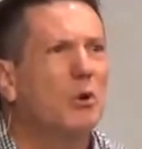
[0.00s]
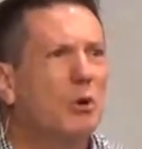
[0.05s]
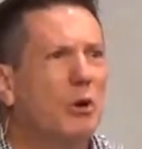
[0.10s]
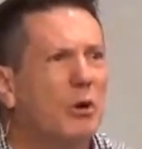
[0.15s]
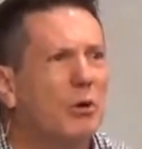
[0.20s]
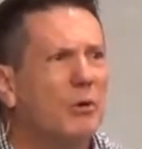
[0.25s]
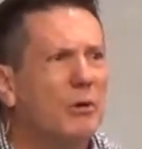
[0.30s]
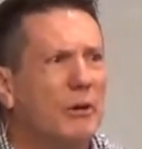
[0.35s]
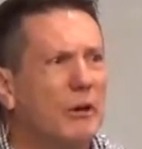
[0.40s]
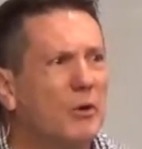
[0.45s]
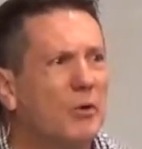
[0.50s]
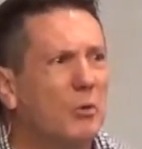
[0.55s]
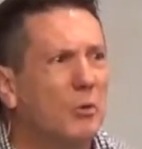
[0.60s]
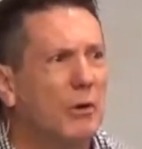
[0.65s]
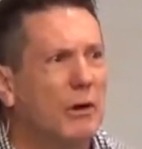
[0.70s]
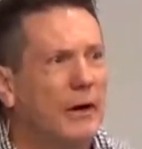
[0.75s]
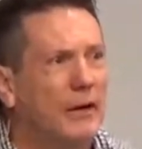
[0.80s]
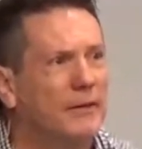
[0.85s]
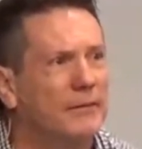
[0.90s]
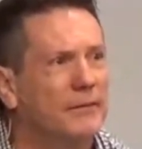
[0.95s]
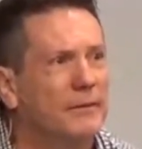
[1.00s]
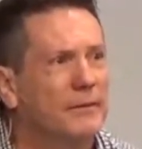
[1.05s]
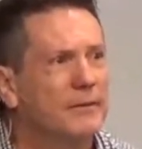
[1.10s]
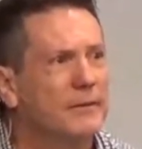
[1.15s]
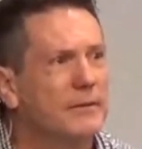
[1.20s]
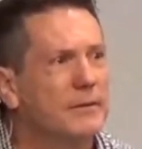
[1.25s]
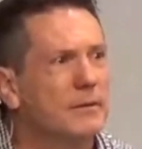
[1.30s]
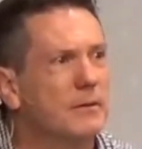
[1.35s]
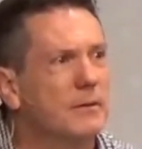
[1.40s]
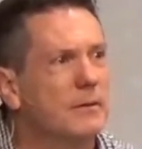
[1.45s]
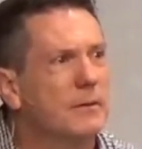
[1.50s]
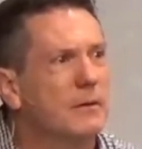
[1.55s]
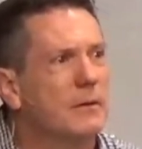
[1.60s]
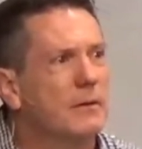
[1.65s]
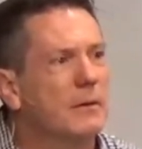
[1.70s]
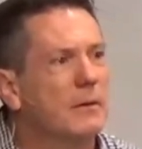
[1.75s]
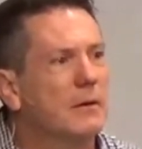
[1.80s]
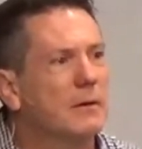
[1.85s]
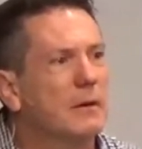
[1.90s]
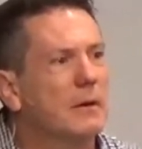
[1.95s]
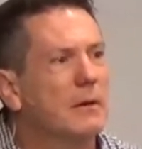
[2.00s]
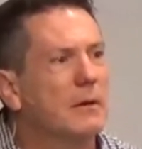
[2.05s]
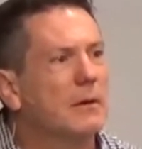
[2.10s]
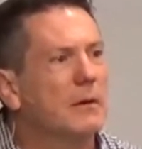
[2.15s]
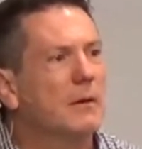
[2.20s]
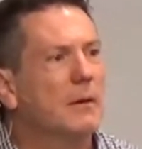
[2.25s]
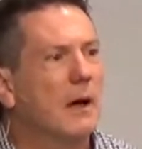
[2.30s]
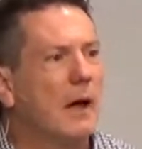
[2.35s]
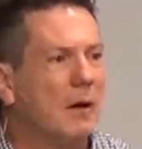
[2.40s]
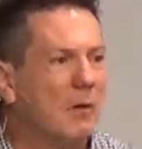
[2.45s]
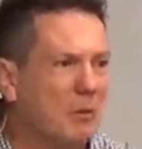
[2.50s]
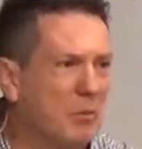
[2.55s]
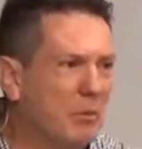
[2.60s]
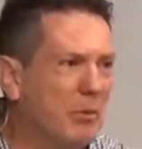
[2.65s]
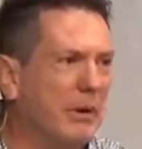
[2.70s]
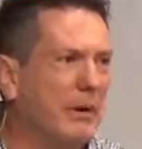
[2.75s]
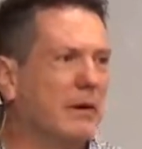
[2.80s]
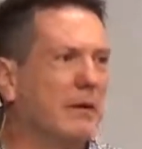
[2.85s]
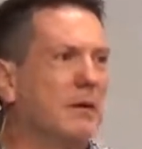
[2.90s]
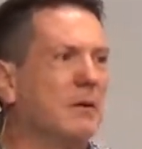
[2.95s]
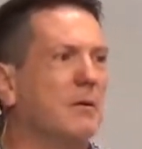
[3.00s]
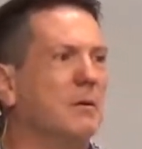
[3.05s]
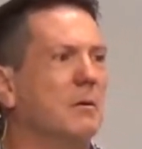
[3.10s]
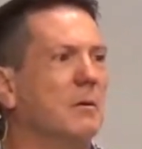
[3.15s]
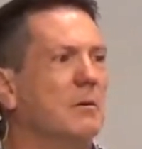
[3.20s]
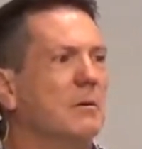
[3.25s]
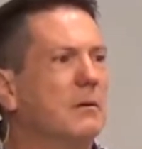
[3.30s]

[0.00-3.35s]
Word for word: girl you want, I would pick you.